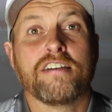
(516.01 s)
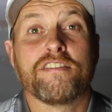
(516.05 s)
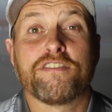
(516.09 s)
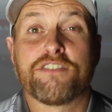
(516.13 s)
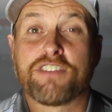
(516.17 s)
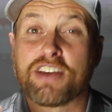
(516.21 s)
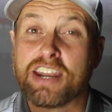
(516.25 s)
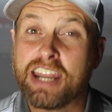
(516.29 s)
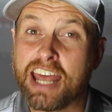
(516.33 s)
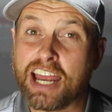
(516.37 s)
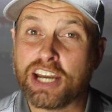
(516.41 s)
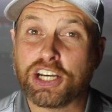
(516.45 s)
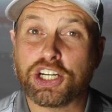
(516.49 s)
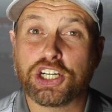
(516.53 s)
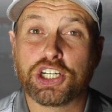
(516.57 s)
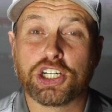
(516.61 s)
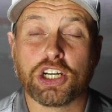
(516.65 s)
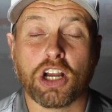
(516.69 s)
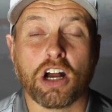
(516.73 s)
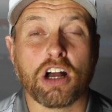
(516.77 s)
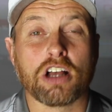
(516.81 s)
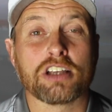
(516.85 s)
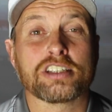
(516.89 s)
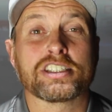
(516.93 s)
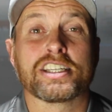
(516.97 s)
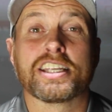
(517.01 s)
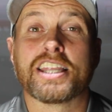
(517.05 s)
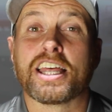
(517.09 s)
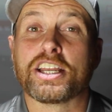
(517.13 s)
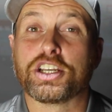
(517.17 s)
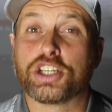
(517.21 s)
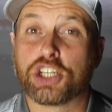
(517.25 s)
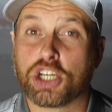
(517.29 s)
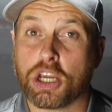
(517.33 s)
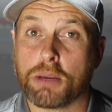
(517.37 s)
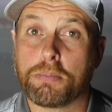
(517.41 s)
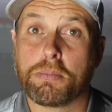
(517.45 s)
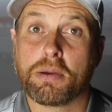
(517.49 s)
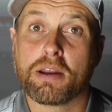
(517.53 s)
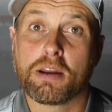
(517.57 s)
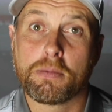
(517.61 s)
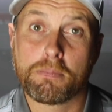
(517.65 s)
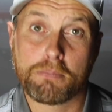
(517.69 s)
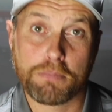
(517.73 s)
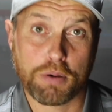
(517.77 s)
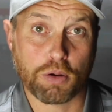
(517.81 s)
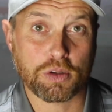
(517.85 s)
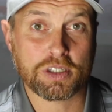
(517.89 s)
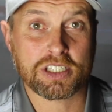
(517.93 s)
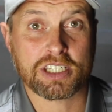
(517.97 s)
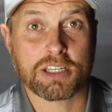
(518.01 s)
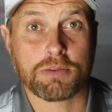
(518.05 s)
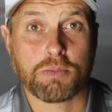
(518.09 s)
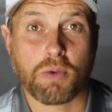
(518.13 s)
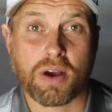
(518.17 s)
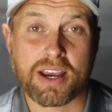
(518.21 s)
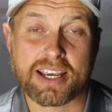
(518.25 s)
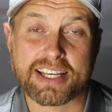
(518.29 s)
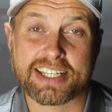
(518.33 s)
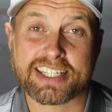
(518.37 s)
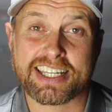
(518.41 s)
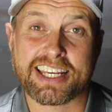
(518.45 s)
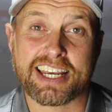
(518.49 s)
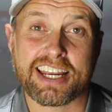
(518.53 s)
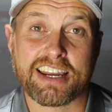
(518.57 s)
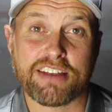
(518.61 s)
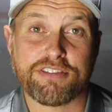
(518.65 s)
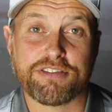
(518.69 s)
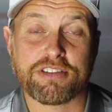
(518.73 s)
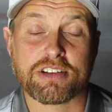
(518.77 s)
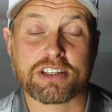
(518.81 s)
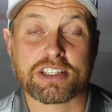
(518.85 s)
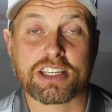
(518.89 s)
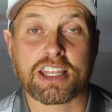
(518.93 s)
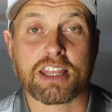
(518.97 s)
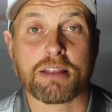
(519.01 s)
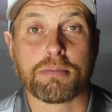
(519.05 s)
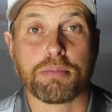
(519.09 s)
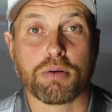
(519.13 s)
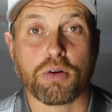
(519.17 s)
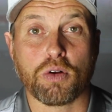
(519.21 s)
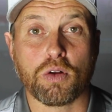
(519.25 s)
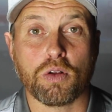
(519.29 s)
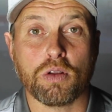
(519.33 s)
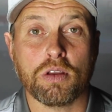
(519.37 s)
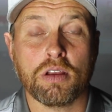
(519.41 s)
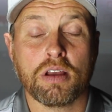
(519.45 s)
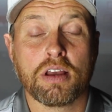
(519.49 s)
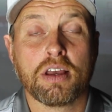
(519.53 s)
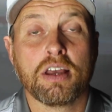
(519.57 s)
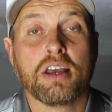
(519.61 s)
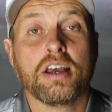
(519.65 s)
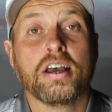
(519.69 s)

finesse shots, and then chipping and putting where you see a difference in the ball.